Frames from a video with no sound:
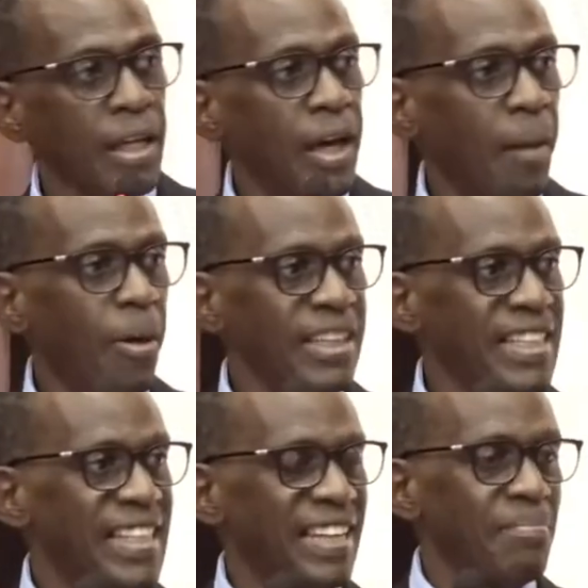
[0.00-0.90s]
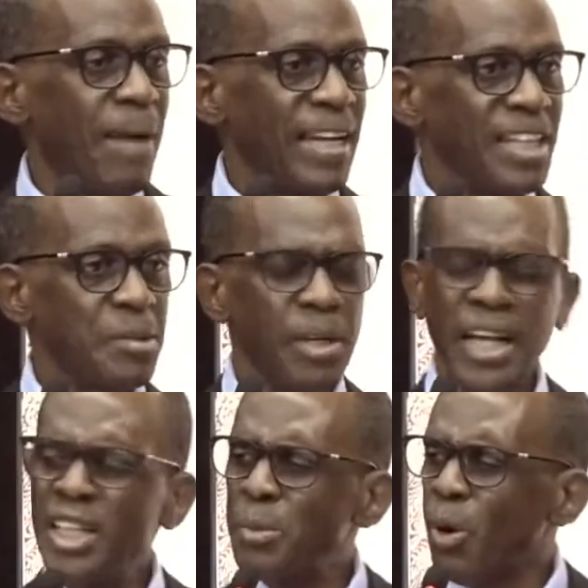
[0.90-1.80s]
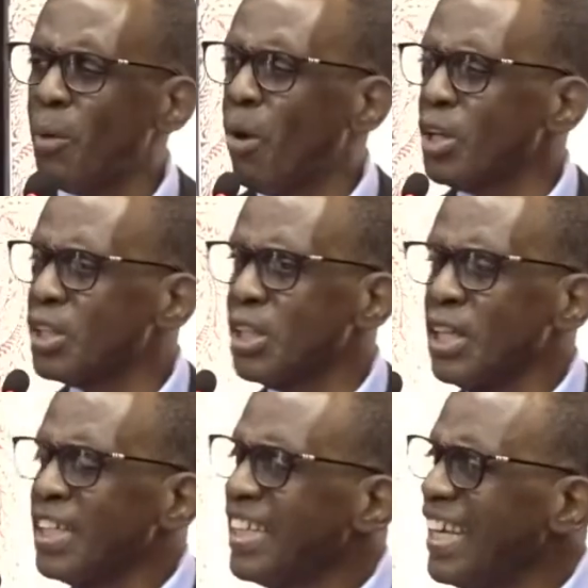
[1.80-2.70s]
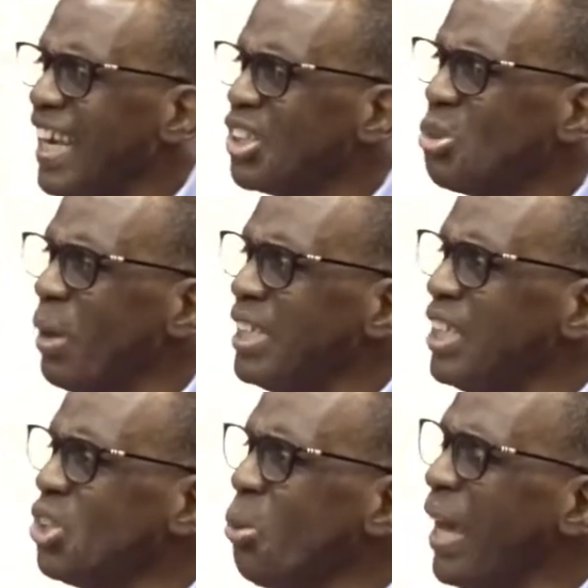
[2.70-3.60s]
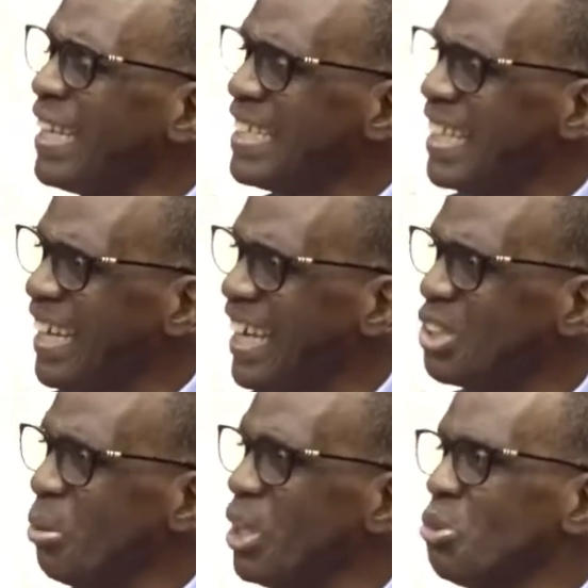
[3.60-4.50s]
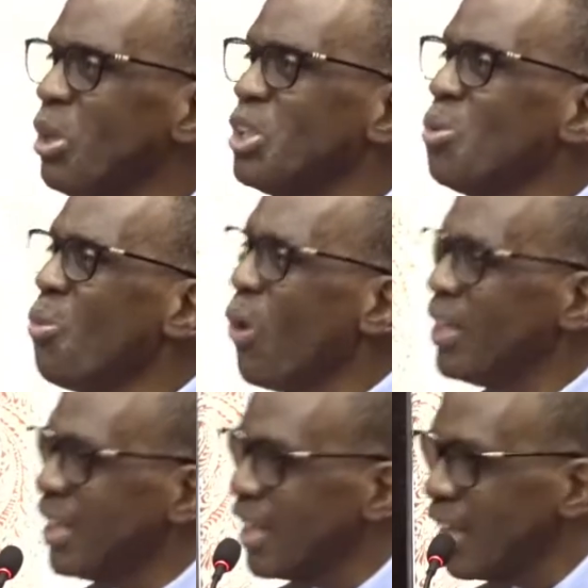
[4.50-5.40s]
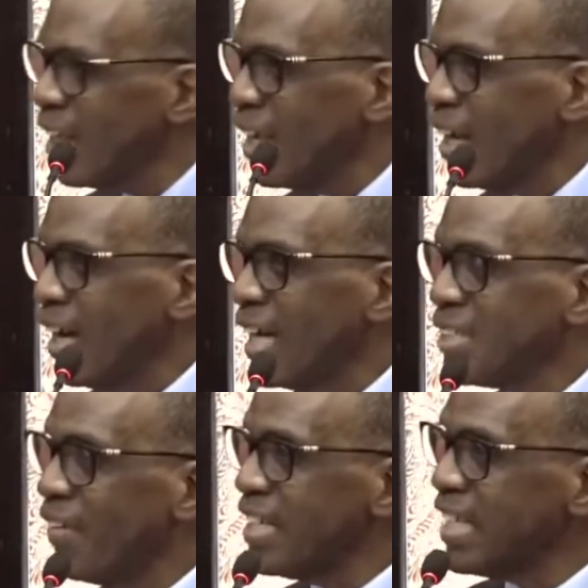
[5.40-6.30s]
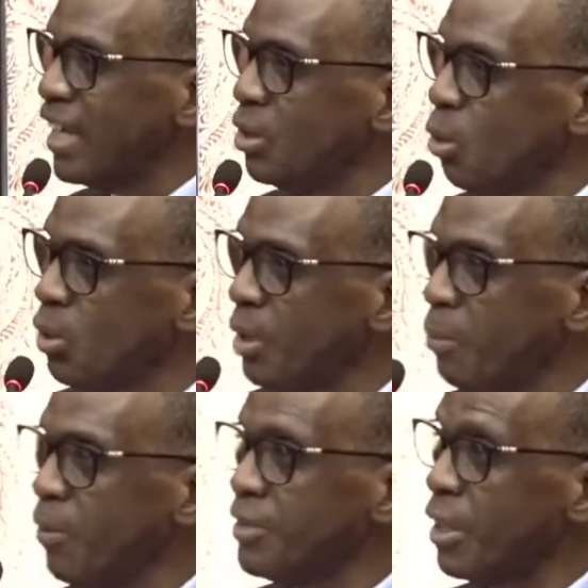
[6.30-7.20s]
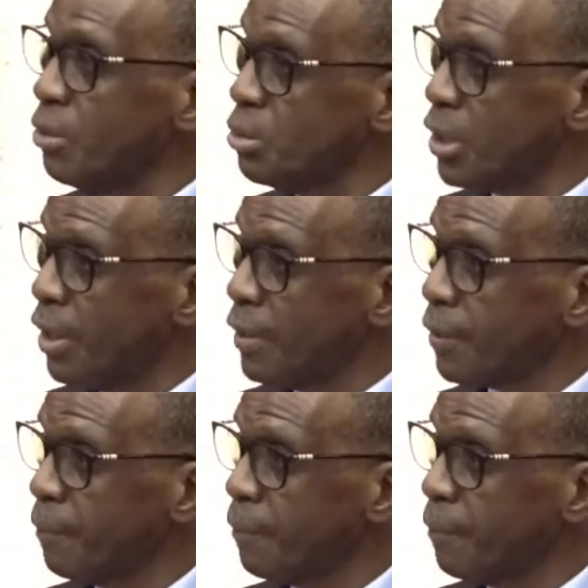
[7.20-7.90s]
about debt management. And he spoke about the year 2020 and the year 2021. As far as I know, the period of St. Lucia,